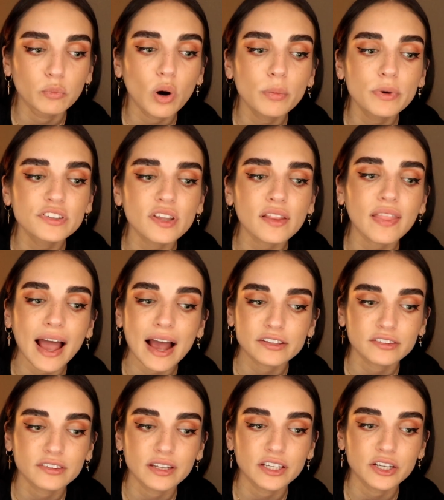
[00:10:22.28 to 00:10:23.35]
What was the
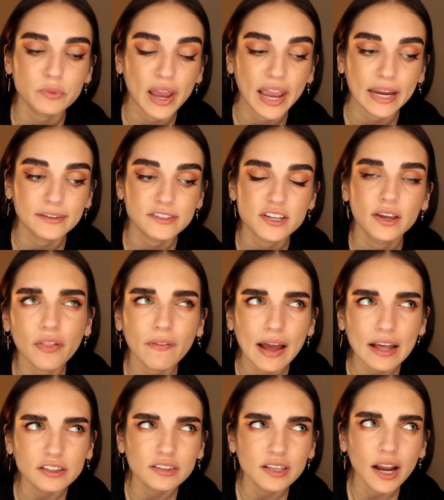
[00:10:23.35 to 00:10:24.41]
last thing you ate? The
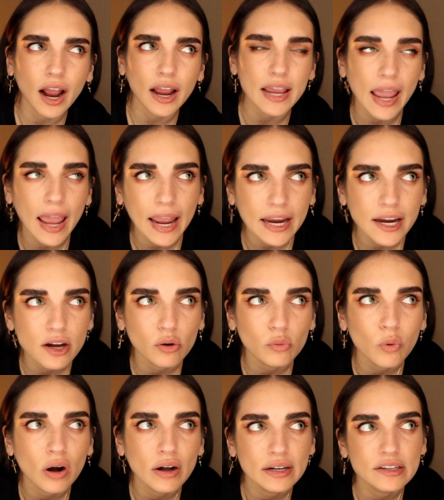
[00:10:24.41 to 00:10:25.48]
last thing I ate
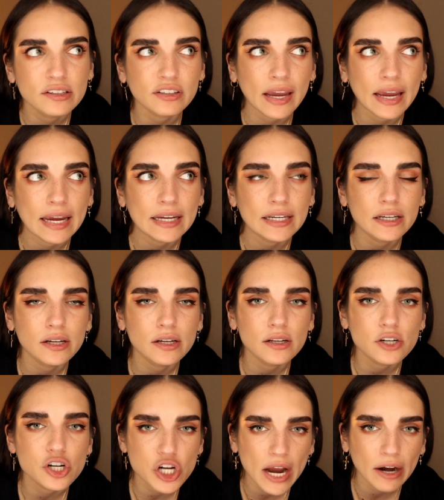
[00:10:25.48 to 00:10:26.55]
was a
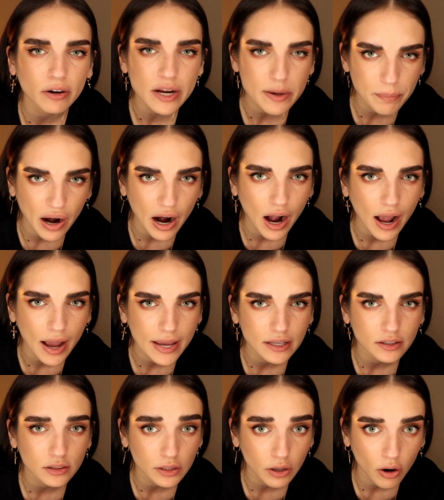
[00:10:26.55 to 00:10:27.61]
cherry
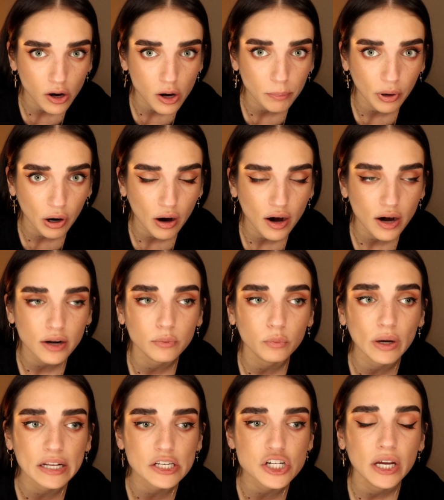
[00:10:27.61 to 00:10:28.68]
pie Lara bar,
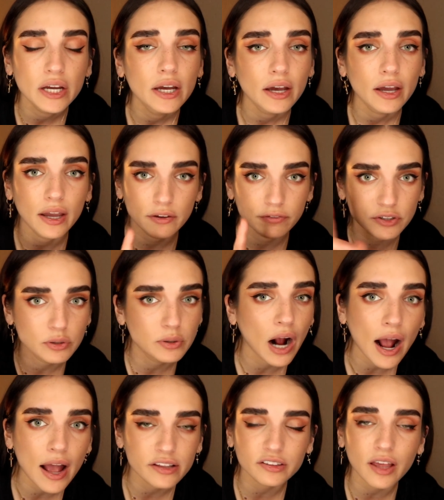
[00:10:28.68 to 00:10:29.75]
which if you
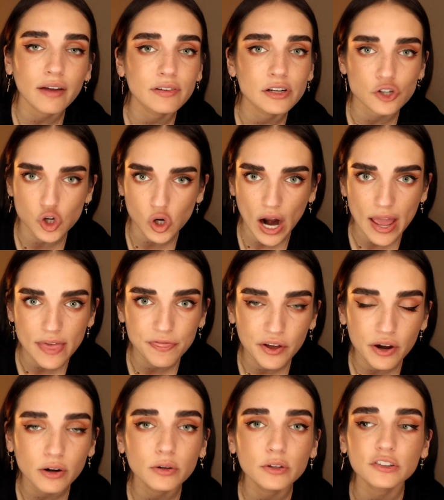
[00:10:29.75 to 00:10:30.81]
guys haven't tried
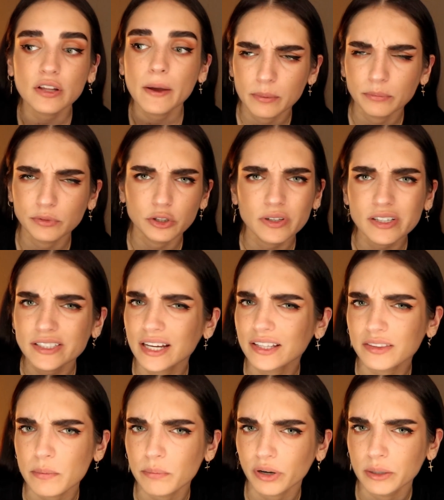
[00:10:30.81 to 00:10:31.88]
those, you can
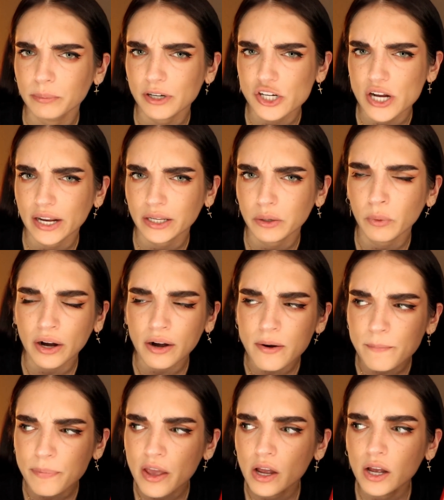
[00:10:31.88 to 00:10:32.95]
get them pretty much
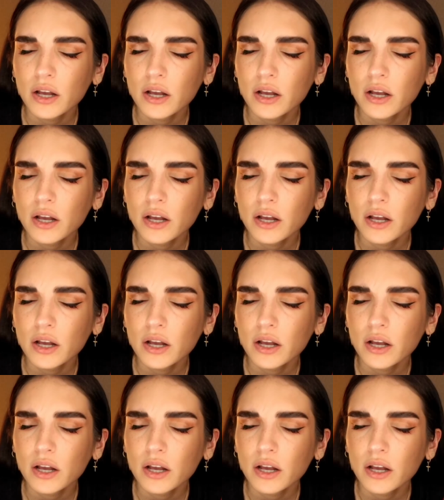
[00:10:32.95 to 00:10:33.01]
anywhere.